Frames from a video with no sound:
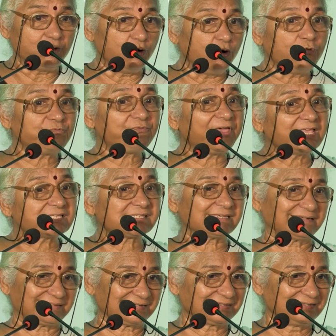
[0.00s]
who face
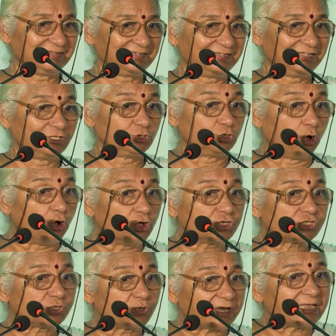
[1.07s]
it?
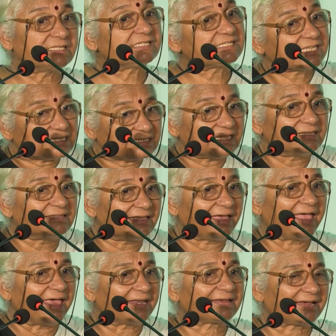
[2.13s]
Those who can sit in
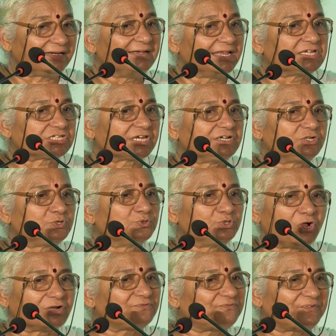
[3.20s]
the air condition do
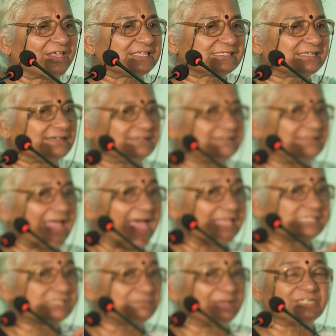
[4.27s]
not face it
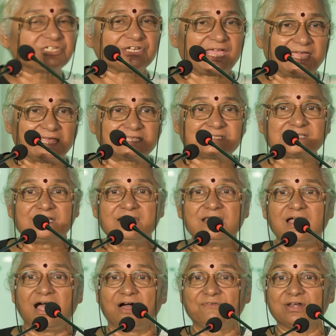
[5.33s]
as much as
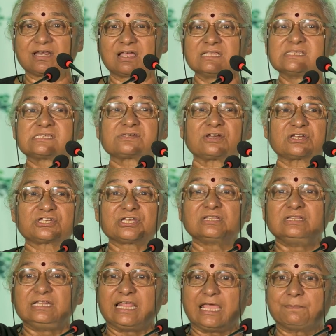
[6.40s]
our
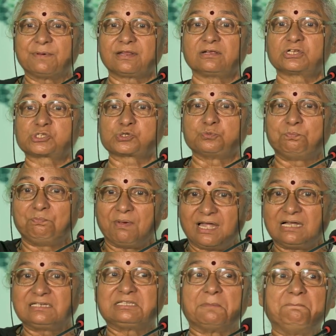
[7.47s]
construction laborers who
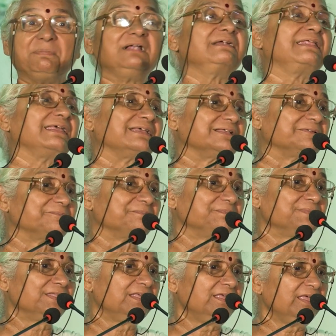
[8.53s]
build the building.
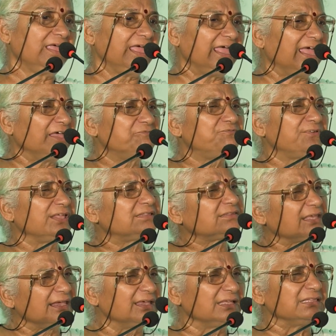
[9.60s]

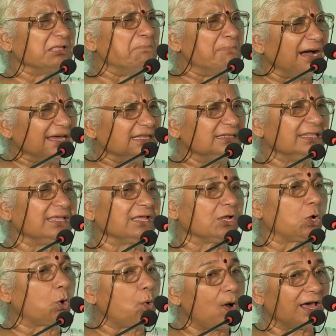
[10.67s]
Everything, the
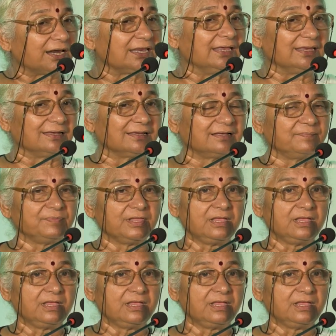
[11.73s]
mining, quarrying,